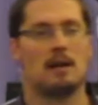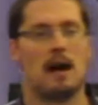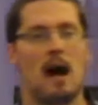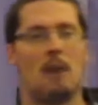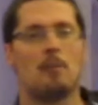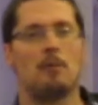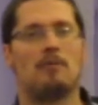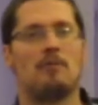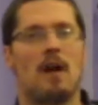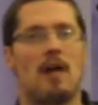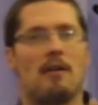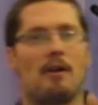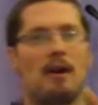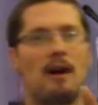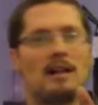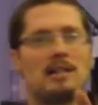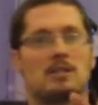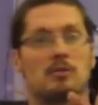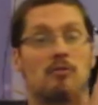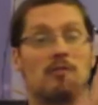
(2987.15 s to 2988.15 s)
God would
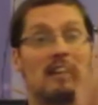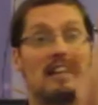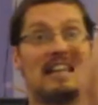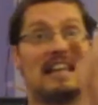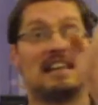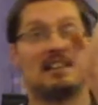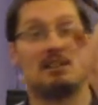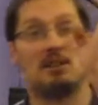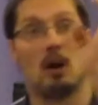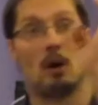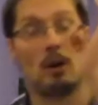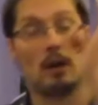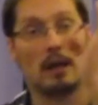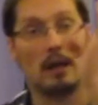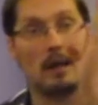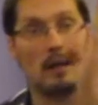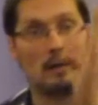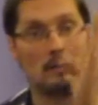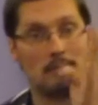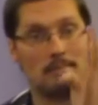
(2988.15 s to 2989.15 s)
rather us really get to know
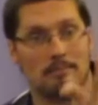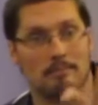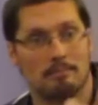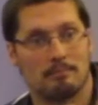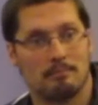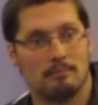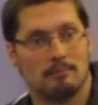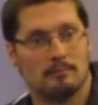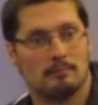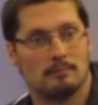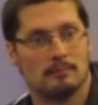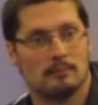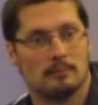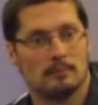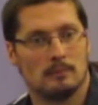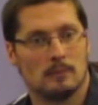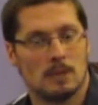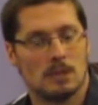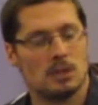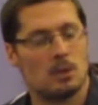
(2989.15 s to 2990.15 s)
him
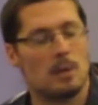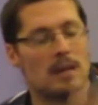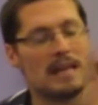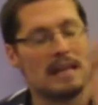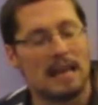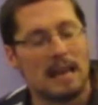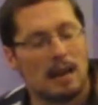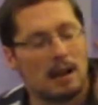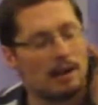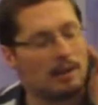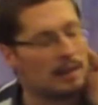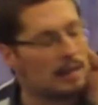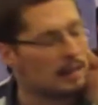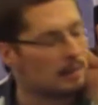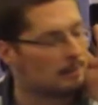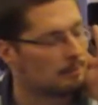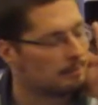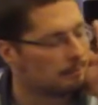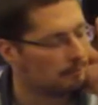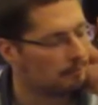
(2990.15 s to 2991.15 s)
so we can hear
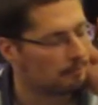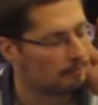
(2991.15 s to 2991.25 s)
him,